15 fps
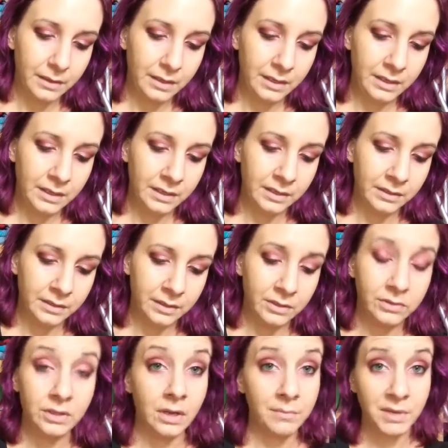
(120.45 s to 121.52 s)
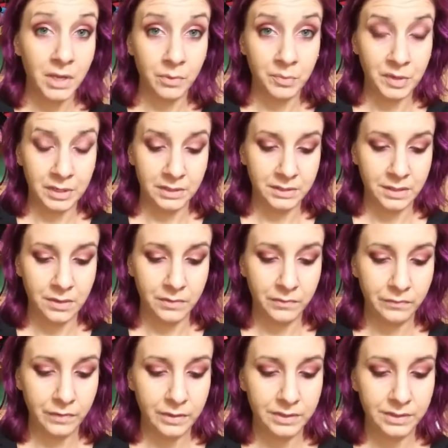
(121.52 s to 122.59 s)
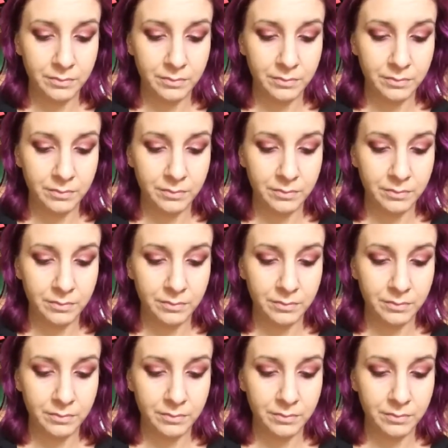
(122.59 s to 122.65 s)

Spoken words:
And you saw me open it, so first